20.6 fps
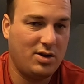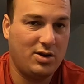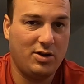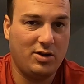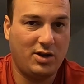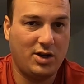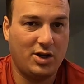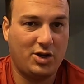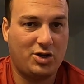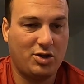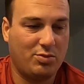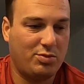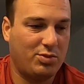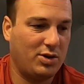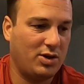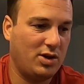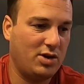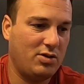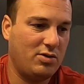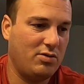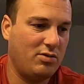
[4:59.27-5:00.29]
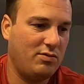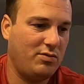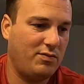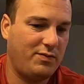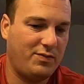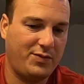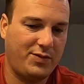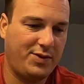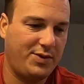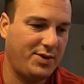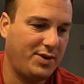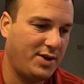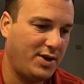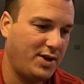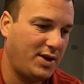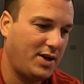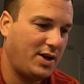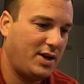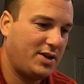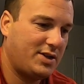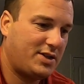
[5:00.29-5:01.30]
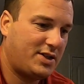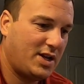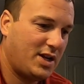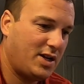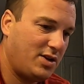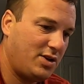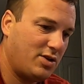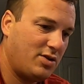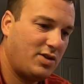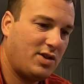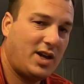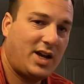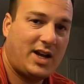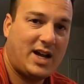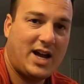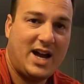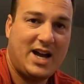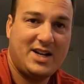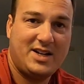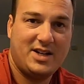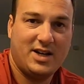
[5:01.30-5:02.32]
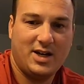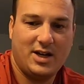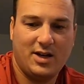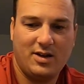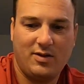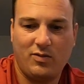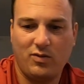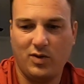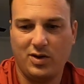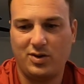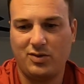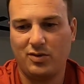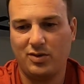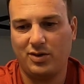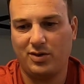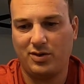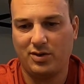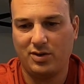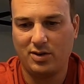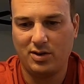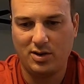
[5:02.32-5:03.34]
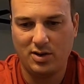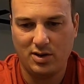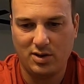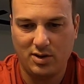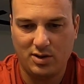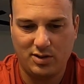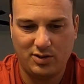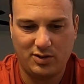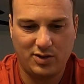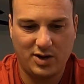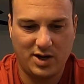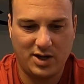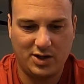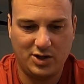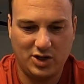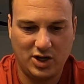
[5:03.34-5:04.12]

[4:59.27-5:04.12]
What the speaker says: You get your balloon, instead of doing like I did, which was try to